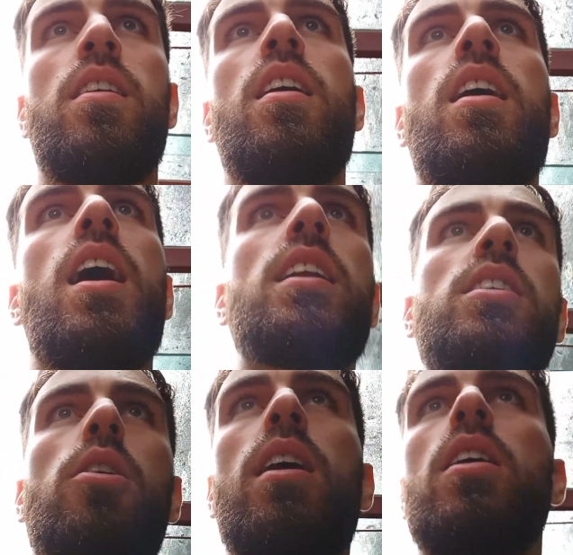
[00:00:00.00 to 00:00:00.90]
and
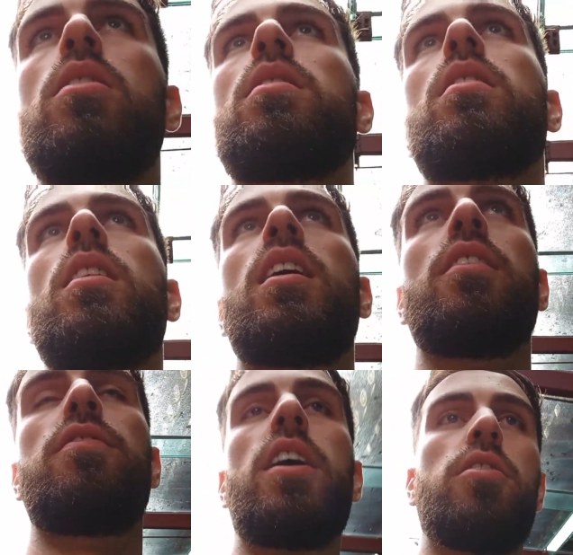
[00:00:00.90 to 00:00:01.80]
go out,
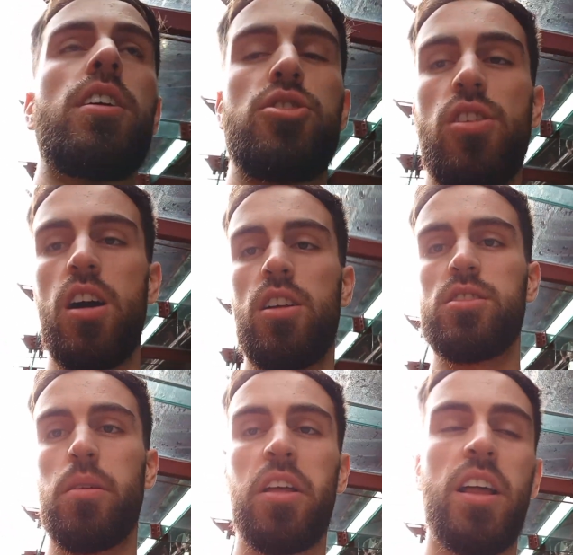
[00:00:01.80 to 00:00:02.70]
find a restaurant or
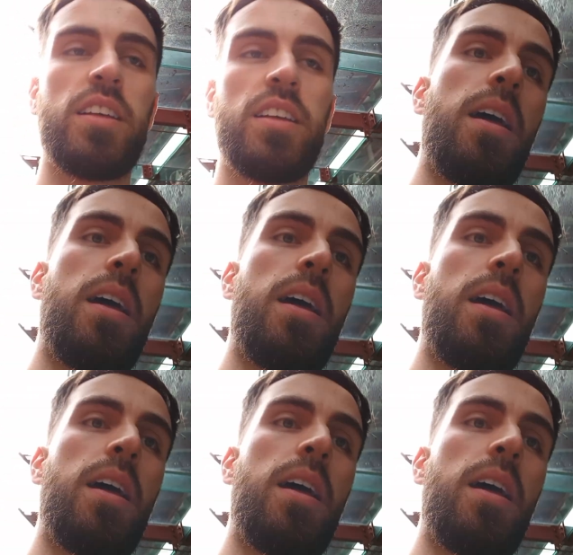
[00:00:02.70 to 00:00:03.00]
something like that.